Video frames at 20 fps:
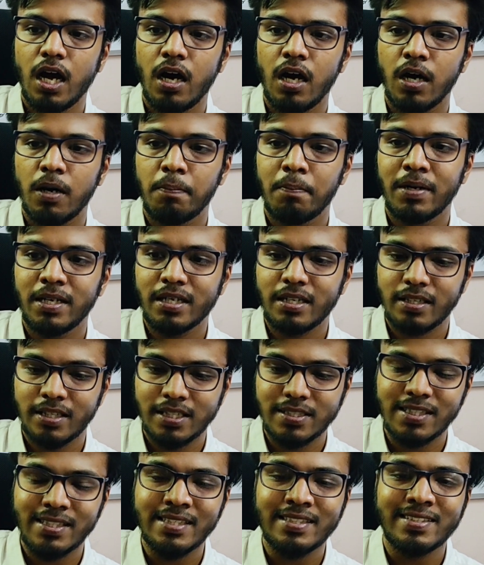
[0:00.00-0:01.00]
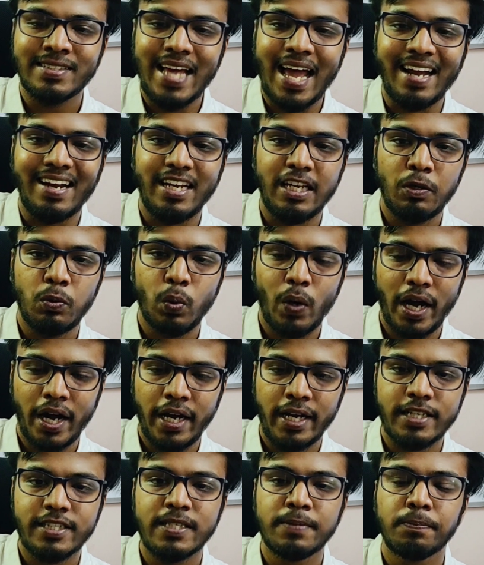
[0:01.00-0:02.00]
But this is exactly
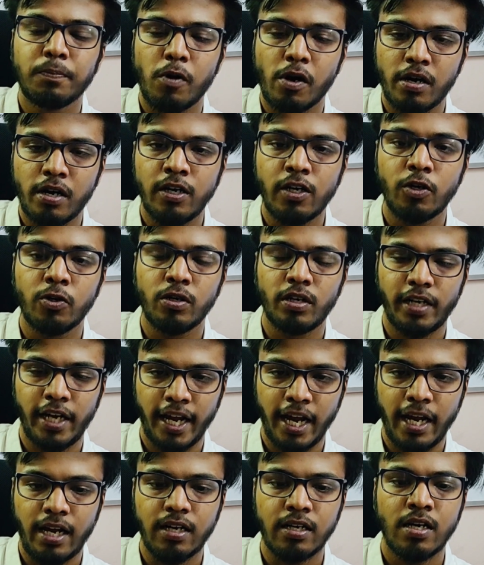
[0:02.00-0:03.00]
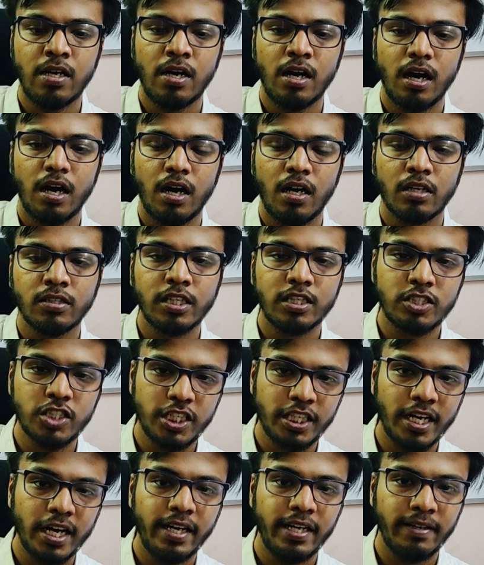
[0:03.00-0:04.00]
why it's important to take the
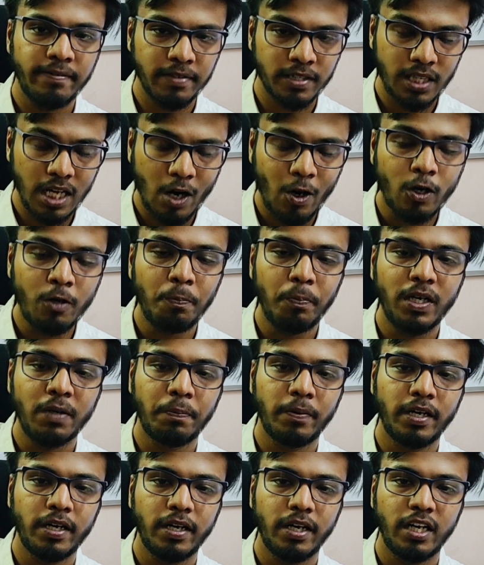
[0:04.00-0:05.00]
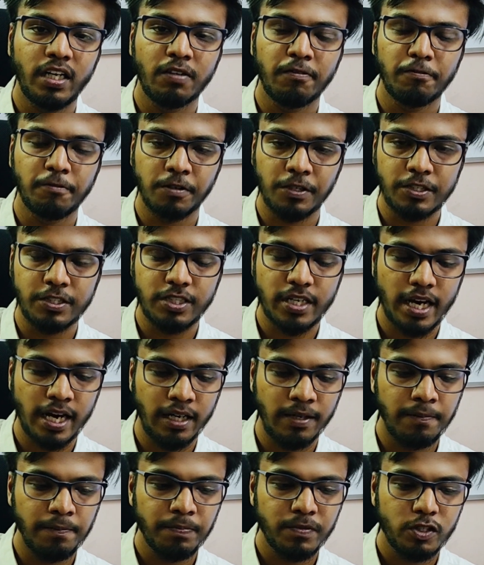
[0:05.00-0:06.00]
GRE without preparing
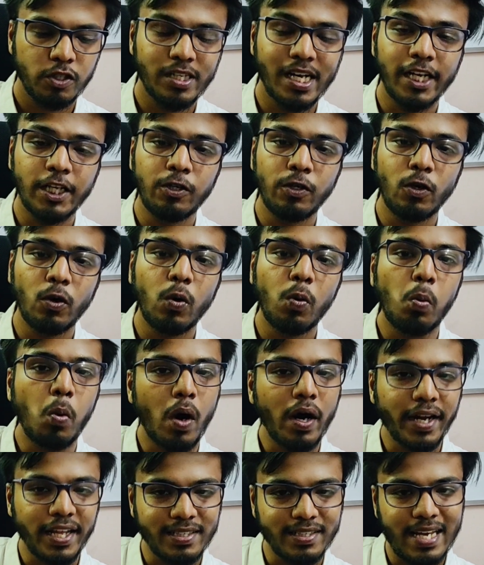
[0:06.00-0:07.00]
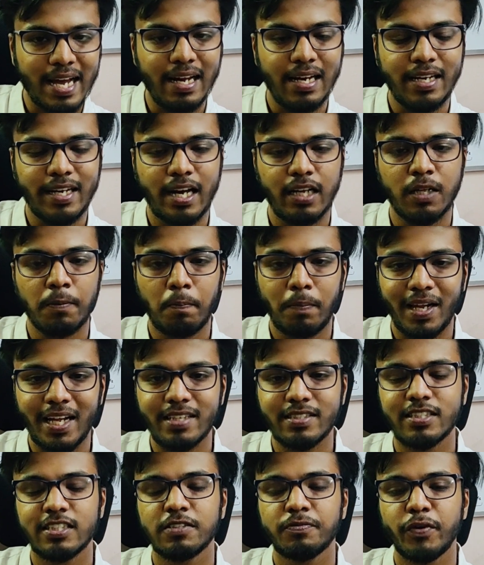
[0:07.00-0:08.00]
firsthand, so that you know what exactly are the
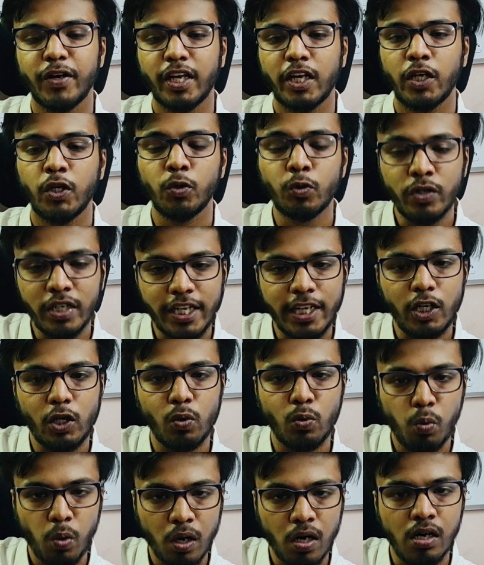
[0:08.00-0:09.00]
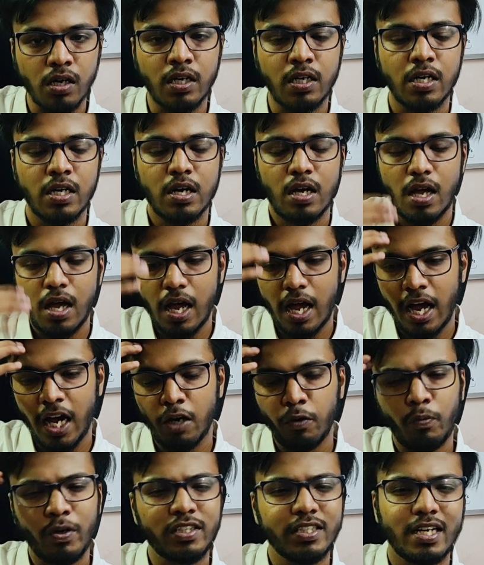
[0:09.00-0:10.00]
places where you need to work
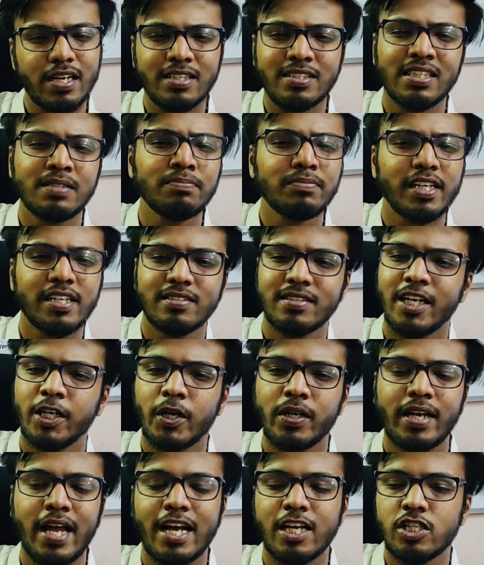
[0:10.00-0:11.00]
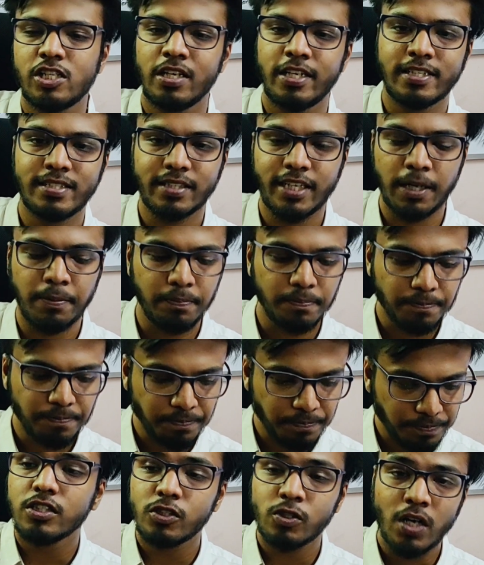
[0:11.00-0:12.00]
and which are some things that you can actually skip.
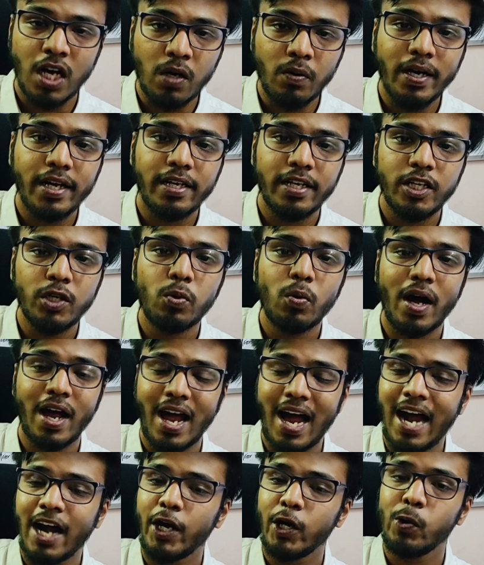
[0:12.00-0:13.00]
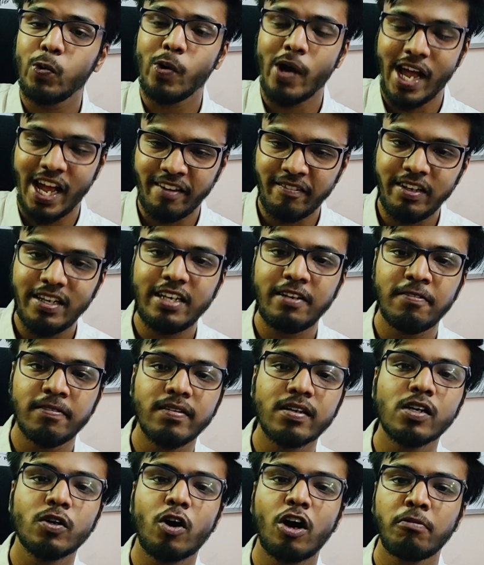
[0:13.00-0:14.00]
So now I knew I had to heavily
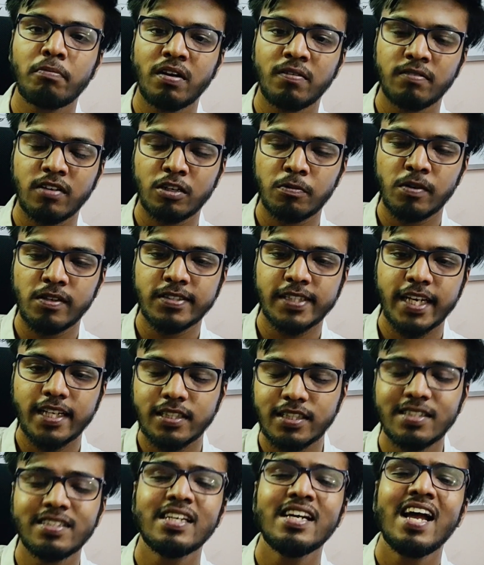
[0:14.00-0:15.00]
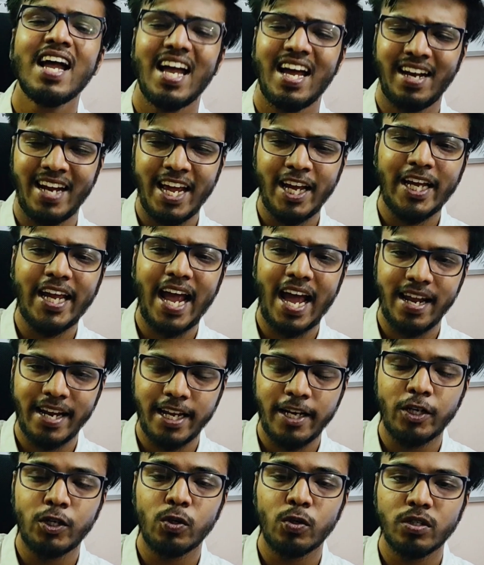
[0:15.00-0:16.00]
work on my verbal section, and I
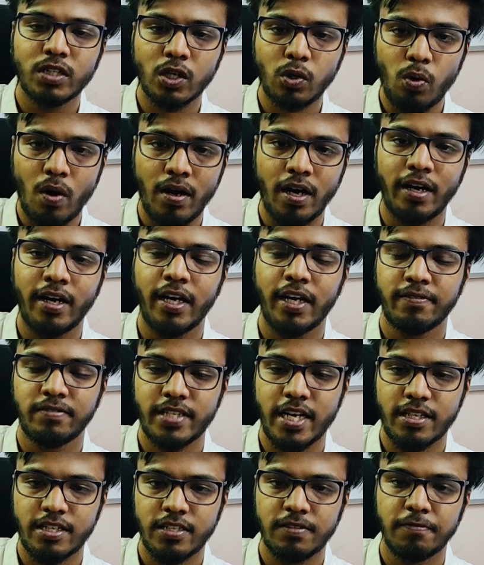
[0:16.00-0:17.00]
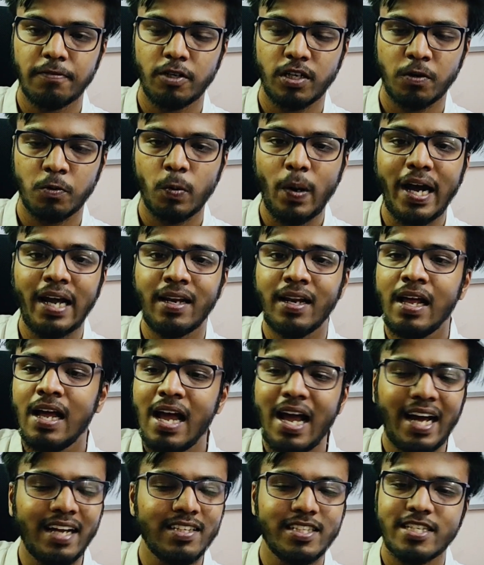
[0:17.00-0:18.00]
can ignore the quantitative section for a while
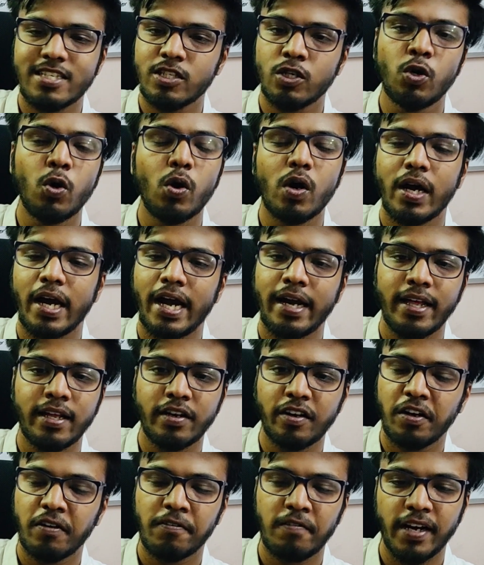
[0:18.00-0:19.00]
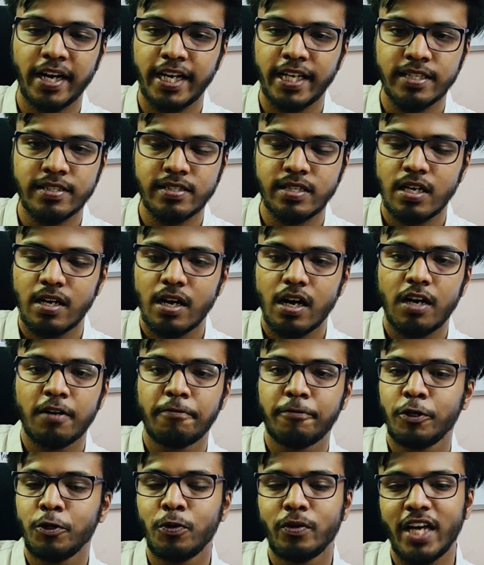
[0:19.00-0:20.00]
and just go ahead and revise
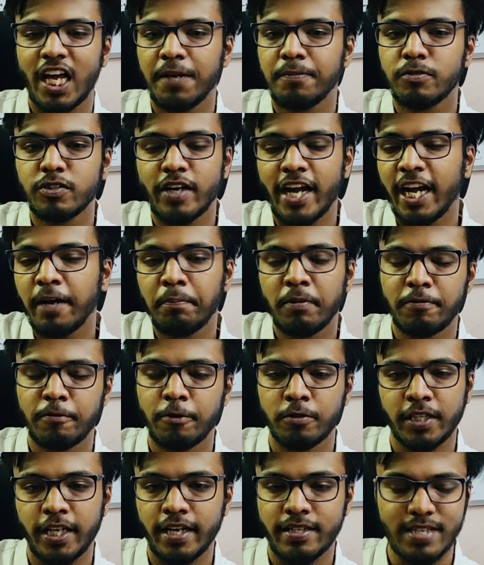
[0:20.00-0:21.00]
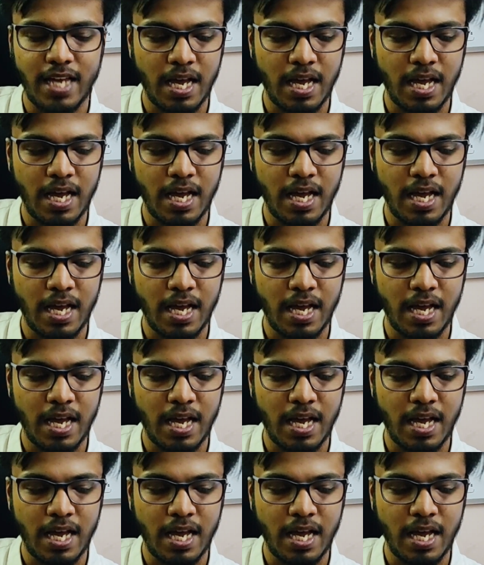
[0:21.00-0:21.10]
a few times right before the